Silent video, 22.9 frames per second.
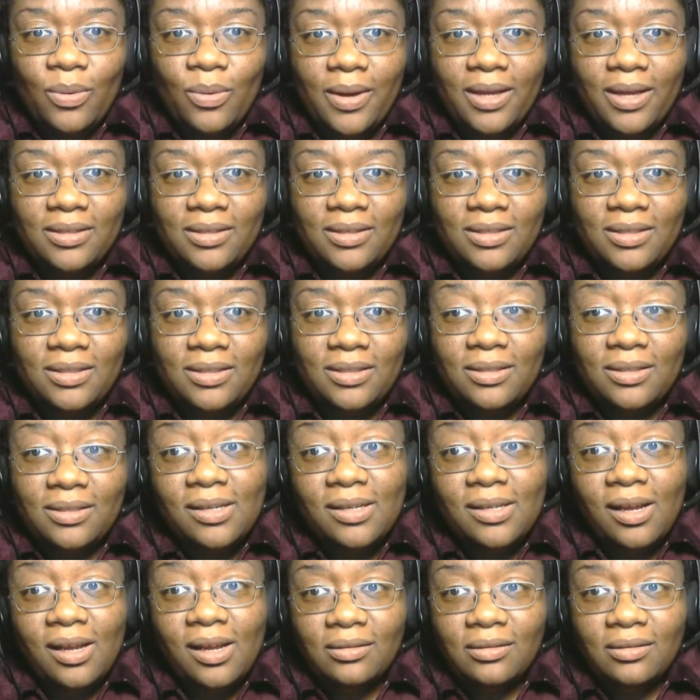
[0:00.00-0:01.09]
U.S.
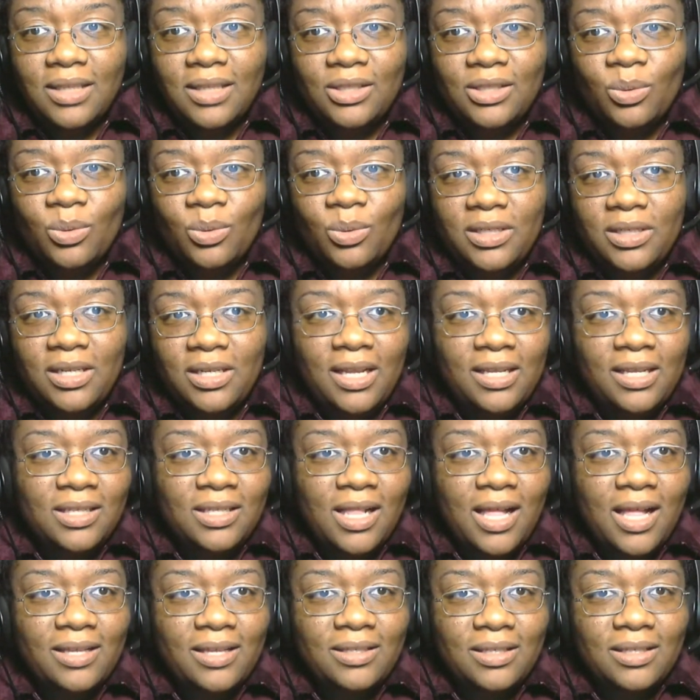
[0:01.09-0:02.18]
That's what today's
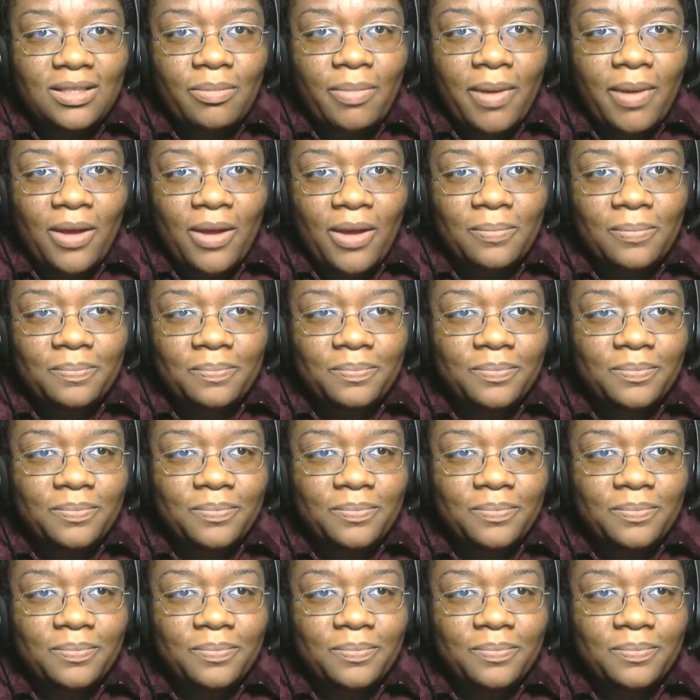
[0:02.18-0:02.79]
class is about.